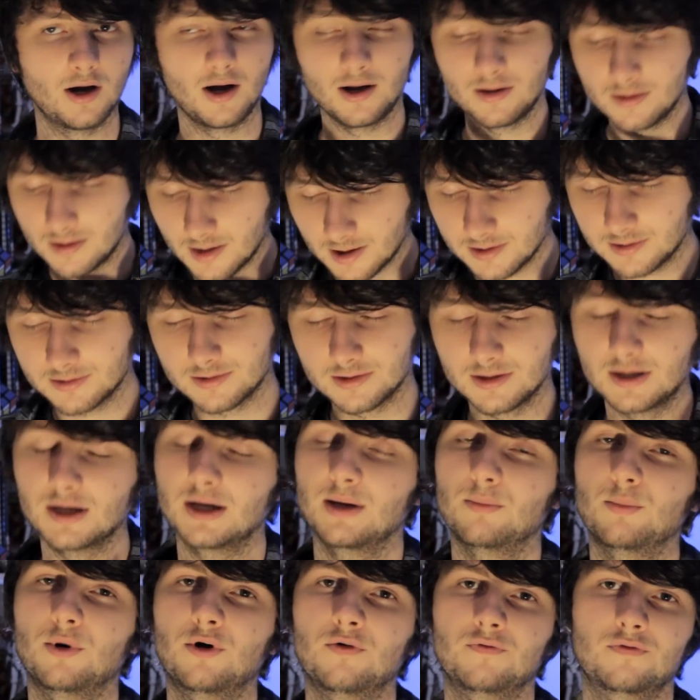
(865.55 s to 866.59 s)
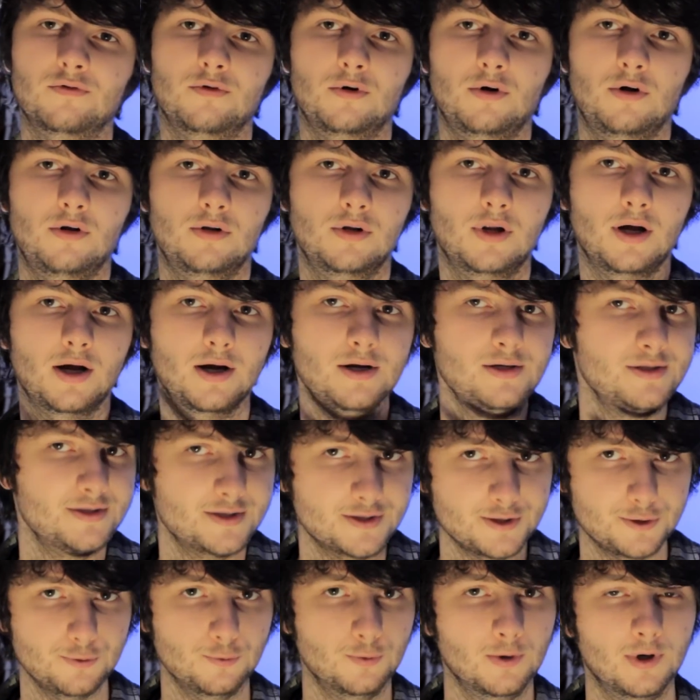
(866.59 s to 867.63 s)
I like the game overall. I
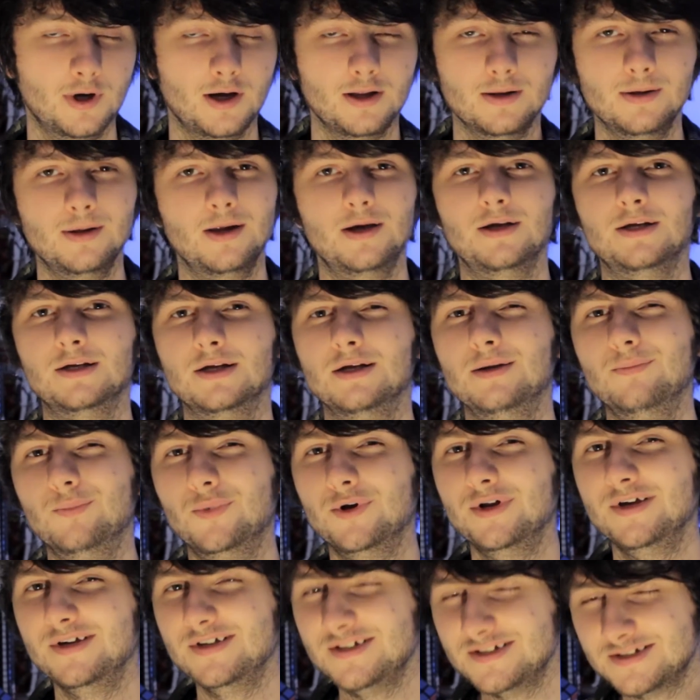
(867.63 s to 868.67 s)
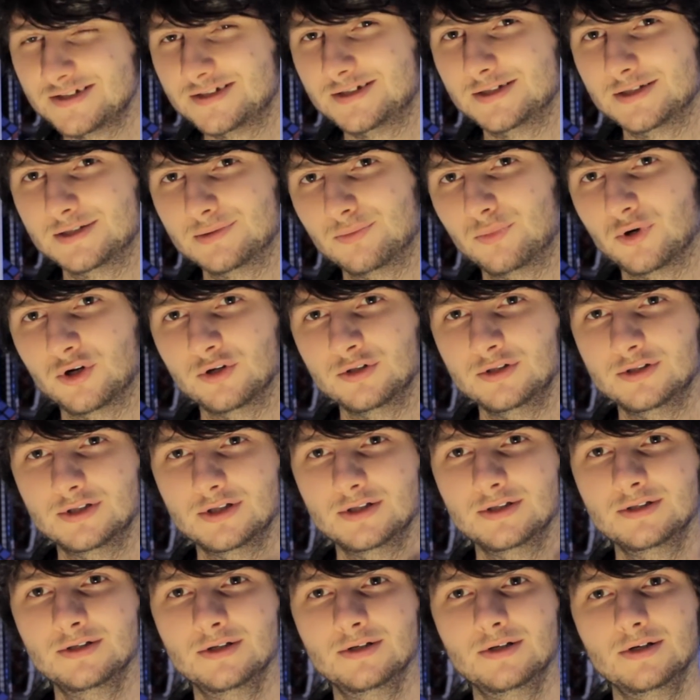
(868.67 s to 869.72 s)
do. I like it, but it is
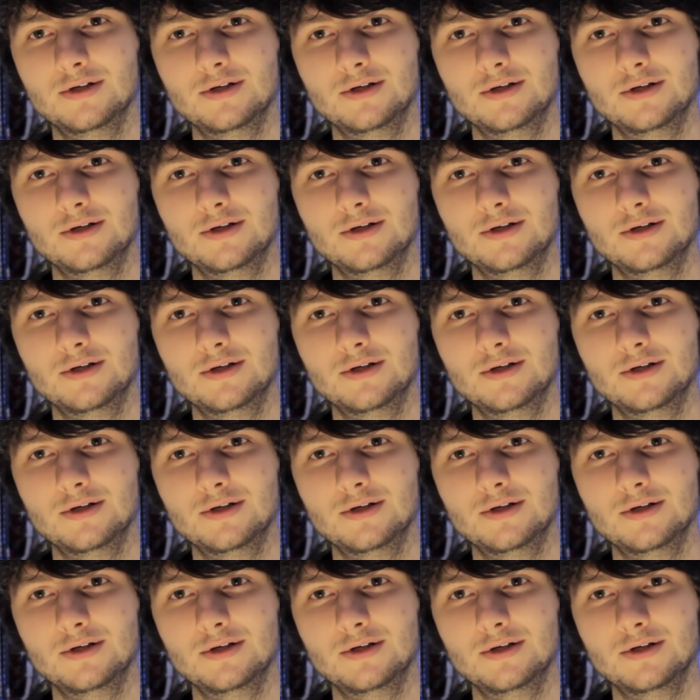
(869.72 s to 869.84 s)
disappointing.